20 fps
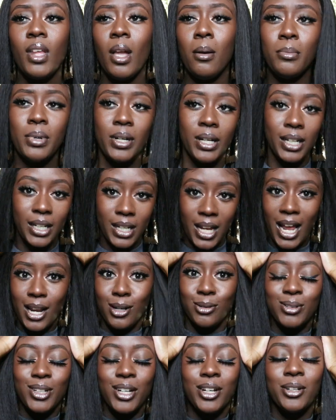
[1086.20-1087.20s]
But I
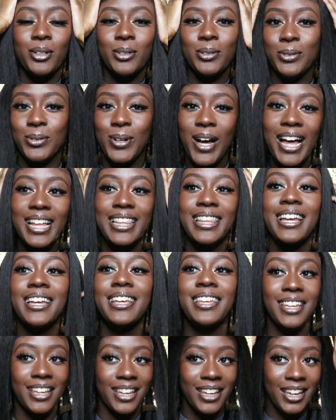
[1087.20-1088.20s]
don't know, I
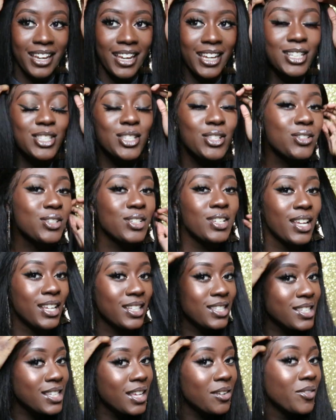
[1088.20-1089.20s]
like it.
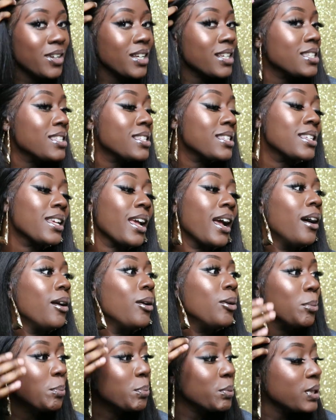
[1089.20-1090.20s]
It's giving
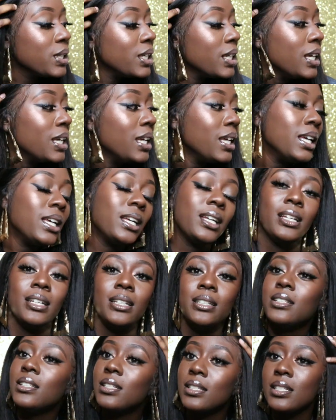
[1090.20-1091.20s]
scalp.
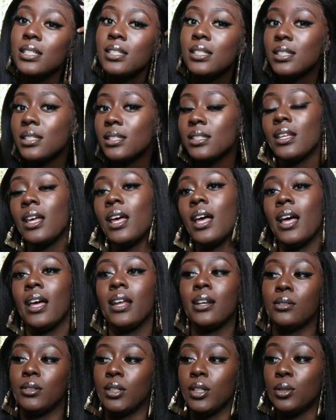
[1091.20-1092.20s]
I
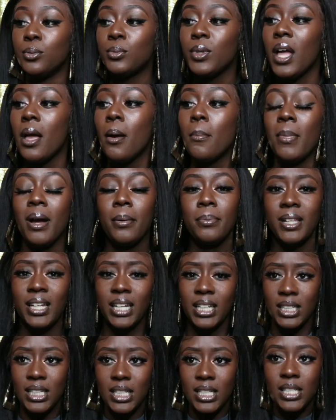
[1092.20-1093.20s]
don't know. My
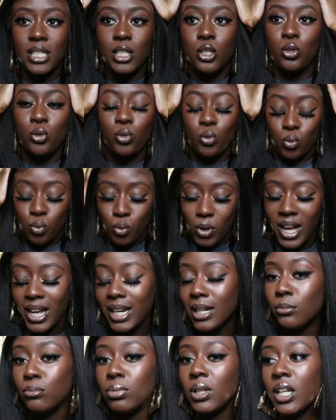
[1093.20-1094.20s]
plan is to
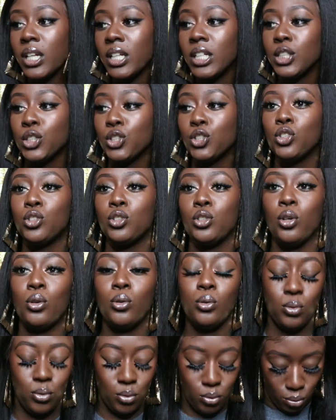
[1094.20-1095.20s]
cut it blunt,
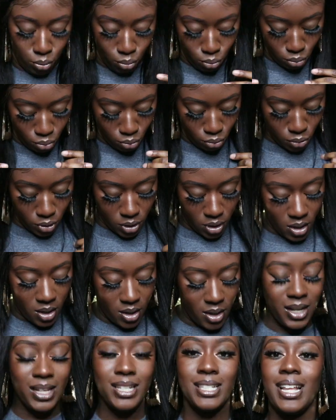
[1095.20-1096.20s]
so
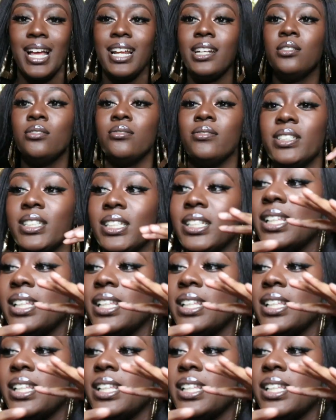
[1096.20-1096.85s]
because I don't really